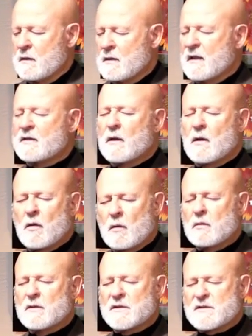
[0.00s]
that the
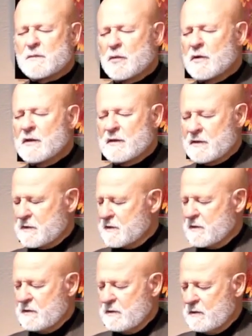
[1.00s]
wholeness brings,
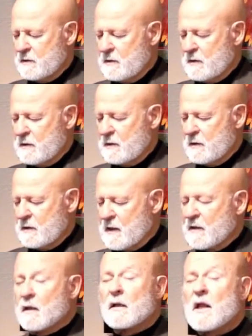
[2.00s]

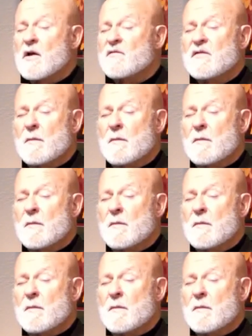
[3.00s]
and the love that